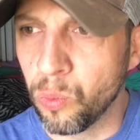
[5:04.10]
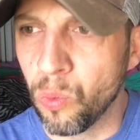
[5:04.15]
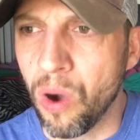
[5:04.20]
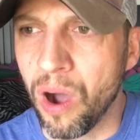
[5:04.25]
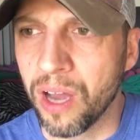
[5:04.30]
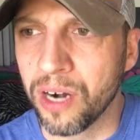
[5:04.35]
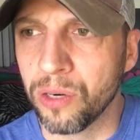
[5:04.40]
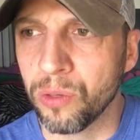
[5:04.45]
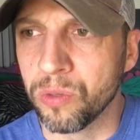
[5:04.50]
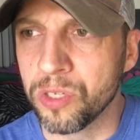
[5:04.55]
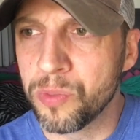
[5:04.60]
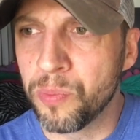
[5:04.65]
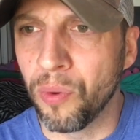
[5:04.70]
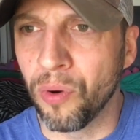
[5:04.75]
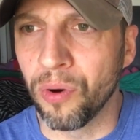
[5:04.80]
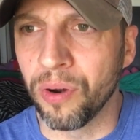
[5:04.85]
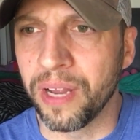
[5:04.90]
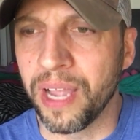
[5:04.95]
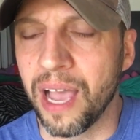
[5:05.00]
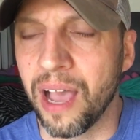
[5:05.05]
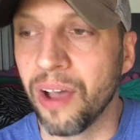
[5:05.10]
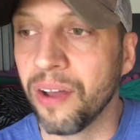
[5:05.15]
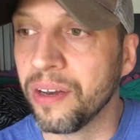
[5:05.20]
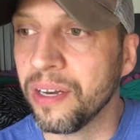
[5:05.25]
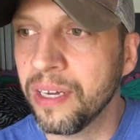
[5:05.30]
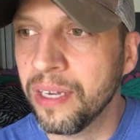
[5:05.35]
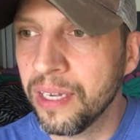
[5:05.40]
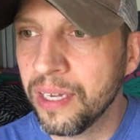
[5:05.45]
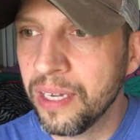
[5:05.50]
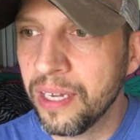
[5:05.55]
water was pouring out
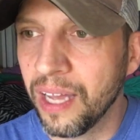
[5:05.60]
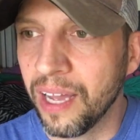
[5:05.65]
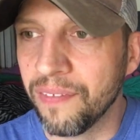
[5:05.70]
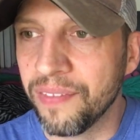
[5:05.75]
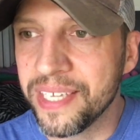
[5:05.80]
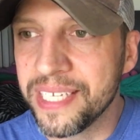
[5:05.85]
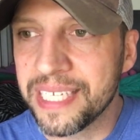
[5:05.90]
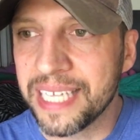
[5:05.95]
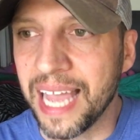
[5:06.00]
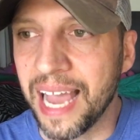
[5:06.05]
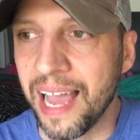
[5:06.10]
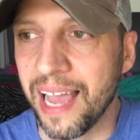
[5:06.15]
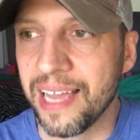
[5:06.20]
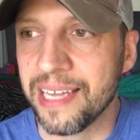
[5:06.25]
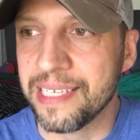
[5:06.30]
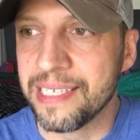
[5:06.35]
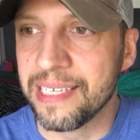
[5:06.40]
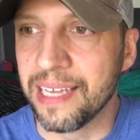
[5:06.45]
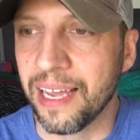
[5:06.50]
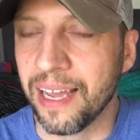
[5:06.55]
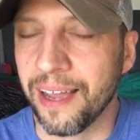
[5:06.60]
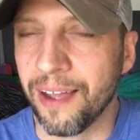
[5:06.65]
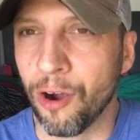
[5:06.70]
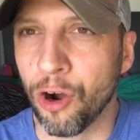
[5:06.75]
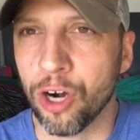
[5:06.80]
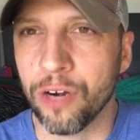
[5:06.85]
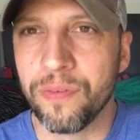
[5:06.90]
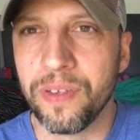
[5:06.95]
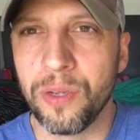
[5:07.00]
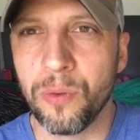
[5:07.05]
of this guy's uh,
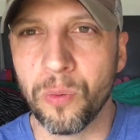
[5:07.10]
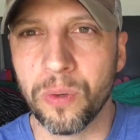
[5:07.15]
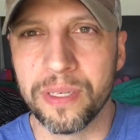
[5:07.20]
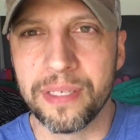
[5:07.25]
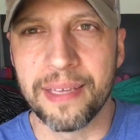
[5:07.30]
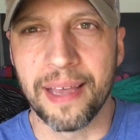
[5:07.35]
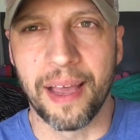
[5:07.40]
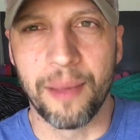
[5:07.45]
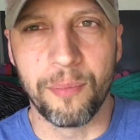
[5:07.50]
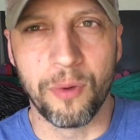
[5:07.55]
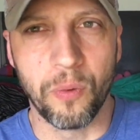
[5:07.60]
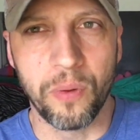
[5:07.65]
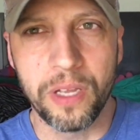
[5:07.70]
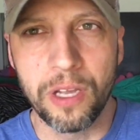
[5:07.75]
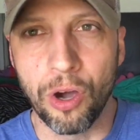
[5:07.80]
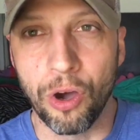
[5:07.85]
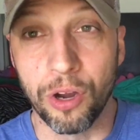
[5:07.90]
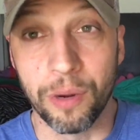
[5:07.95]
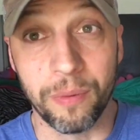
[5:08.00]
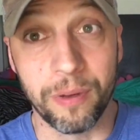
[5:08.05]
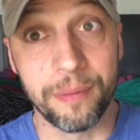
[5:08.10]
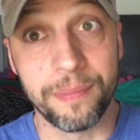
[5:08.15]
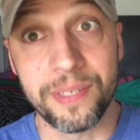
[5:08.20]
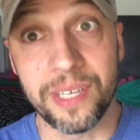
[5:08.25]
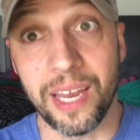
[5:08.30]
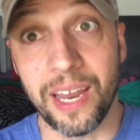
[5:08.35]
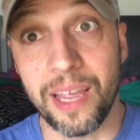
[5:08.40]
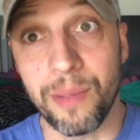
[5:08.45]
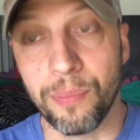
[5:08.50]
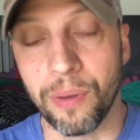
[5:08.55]
RV one time, and we called him up and
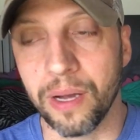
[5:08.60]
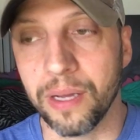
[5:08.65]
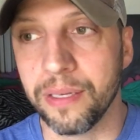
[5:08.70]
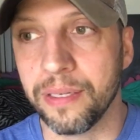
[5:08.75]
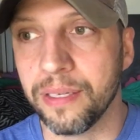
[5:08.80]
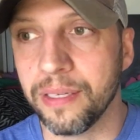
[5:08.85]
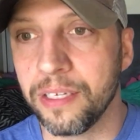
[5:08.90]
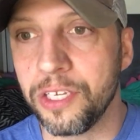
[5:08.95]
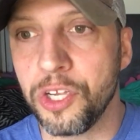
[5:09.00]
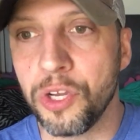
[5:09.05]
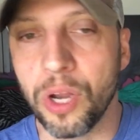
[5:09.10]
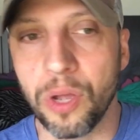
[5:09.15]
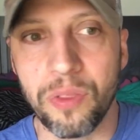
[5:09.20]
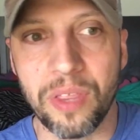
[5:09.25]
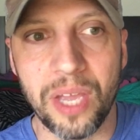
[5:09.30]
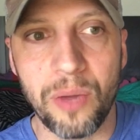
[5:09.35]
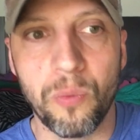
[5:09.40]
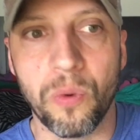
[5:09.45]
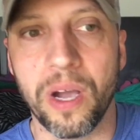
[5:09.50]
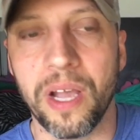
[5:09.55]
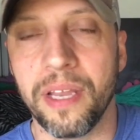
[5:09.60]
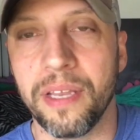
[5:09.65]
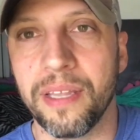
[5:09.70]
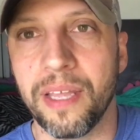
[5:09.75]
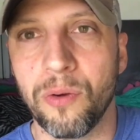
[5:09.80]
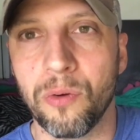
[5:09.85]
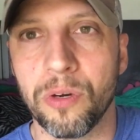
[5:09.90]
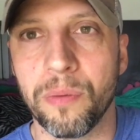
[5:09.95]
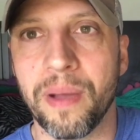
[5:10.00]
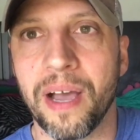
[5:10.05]
said, "Hey, bud, you know they went,
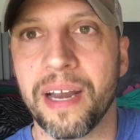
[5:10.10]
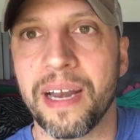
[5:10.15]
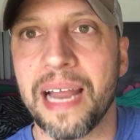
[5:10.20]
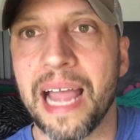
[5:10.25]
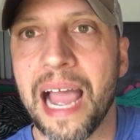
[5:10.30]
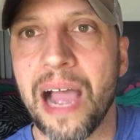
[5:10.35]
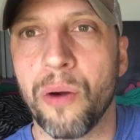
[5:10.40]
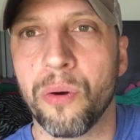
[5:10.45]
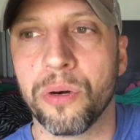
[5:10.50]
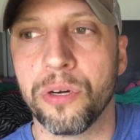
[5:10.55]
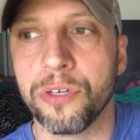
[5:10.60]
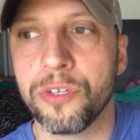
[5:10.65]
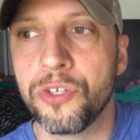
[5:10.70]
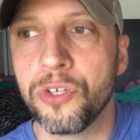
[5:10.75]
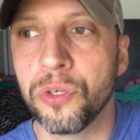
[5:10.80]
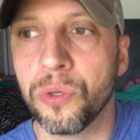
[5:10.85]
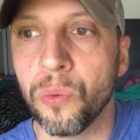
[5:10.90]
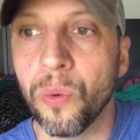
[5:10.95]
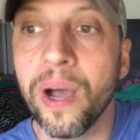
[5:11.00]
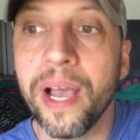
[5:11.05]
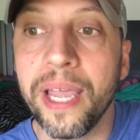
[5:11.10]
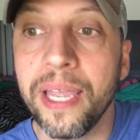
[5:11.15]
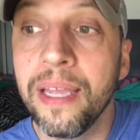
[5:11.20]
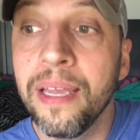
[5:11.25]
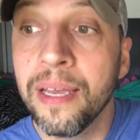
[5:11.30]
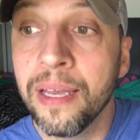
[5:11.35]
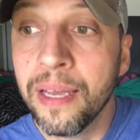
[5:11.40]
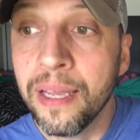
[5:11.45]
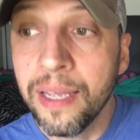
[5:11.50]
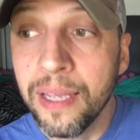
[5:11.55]
they were about an hour or two away,
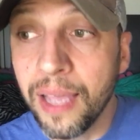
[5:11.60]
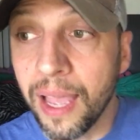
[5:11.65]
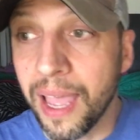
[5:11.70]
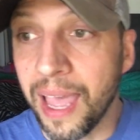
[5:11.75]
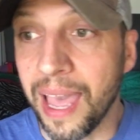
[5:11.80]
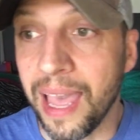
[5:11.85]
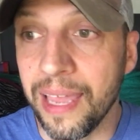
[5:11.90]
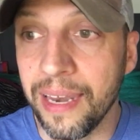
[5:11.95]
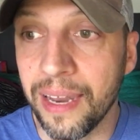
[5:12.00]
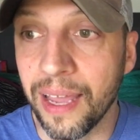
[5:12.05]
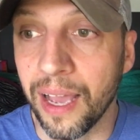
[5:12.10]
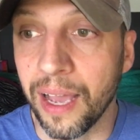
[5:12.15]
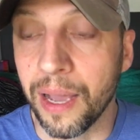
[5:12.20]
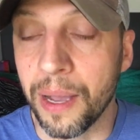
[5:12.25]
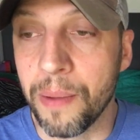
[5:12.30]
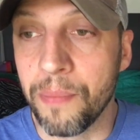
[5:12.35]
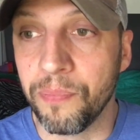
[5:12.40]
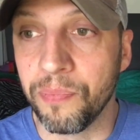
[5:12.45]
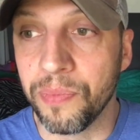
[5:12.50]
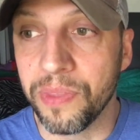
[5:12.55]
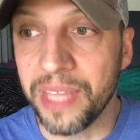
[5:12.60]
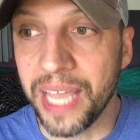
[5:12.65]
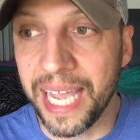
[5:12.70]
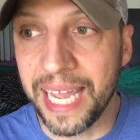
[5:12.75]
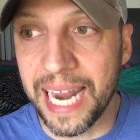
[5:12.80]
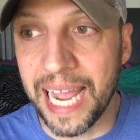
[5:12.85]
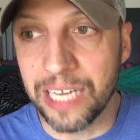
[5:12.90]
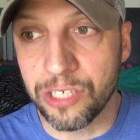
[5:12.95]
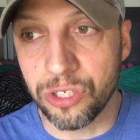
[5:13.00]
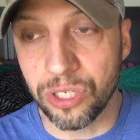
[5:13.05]
and um, they
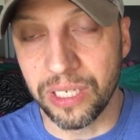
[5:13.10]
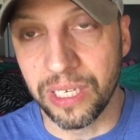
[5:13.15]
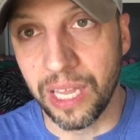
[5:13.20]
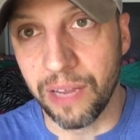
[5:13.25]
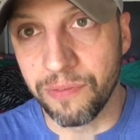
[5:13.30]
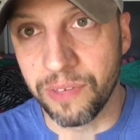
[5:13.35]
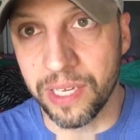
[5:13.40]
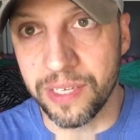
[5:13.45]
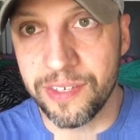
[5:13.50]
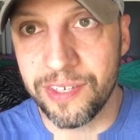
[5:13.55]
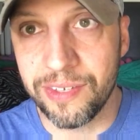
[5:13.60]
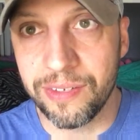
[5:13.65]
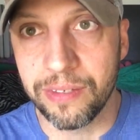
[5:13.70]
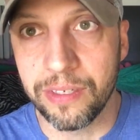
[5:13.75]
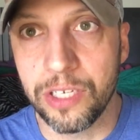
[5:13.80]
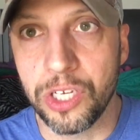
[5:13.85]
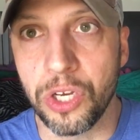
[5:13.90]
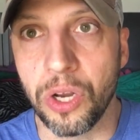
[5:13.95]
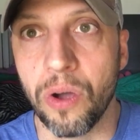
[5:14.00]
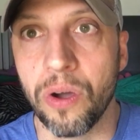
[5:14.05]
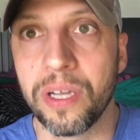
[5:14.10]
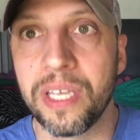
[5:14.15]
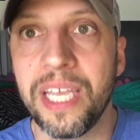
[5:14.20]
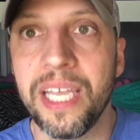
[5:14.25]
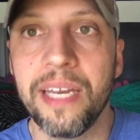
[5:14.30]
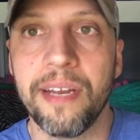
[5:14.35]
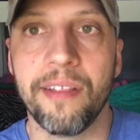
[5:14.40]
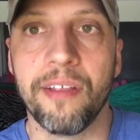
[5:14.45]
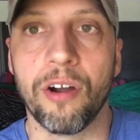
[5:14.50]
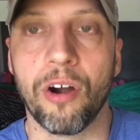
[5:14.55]
had actually left us, you know, a
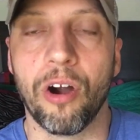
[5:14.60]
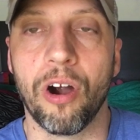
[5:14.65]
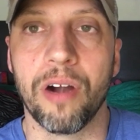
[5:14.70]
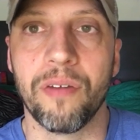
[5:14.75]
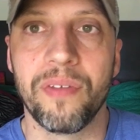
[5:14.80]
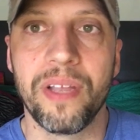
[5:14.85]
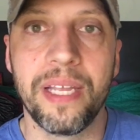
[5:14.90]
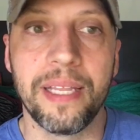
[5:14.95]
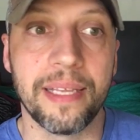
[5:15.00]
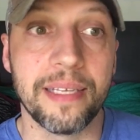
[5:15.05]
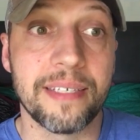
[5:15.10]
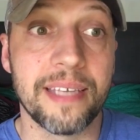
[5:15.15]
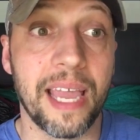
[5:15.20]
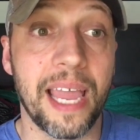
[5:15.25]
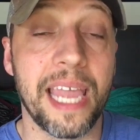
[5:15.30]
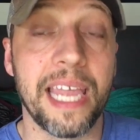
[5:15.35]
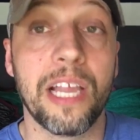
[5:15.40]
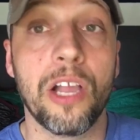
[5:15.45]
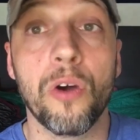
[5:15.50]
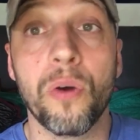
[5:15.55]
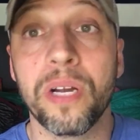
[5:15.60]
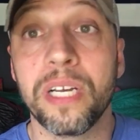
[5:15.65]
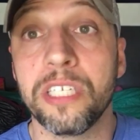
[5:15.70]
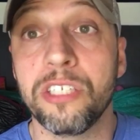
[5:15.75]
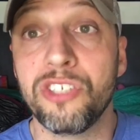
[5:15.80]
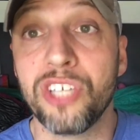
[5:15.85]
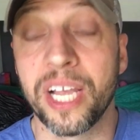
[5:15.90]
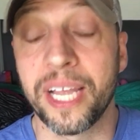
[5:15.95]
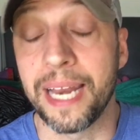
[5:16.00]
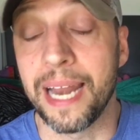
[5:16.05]
key to their RV, and they say, "Hey, go in
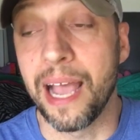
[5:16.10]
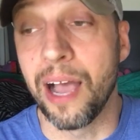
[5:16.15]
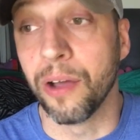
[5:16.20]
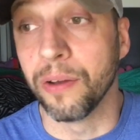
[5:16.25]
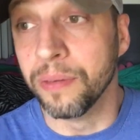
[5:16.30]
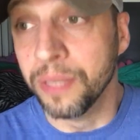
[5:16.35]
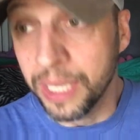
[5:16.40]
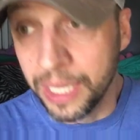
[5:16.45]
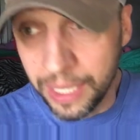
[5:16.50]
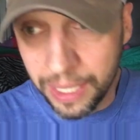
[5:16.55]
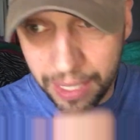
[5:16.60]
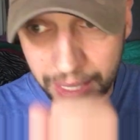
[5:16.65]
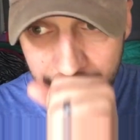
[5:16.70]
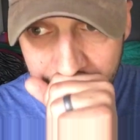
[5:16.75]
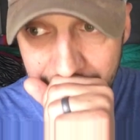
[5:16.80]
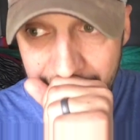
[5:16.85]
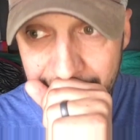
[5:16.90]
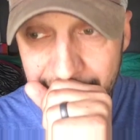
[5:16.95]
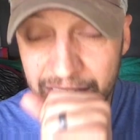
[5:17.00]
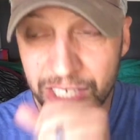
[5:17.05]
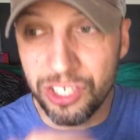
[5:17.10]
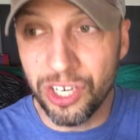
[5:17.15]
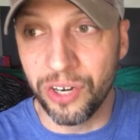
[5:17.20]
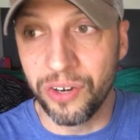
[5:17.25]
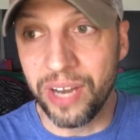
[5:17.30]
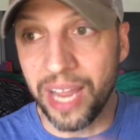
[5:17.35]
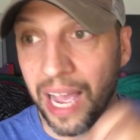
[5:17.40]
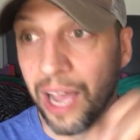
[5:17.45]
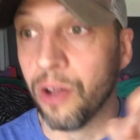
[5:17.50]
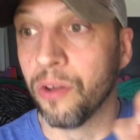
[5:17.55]
and check it out," and it
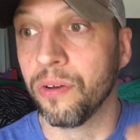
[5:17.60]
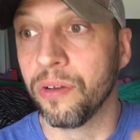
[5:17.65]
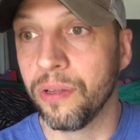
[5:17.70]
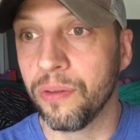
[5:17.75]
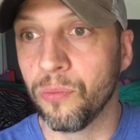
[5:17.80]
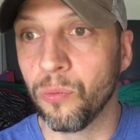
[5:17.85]
turned out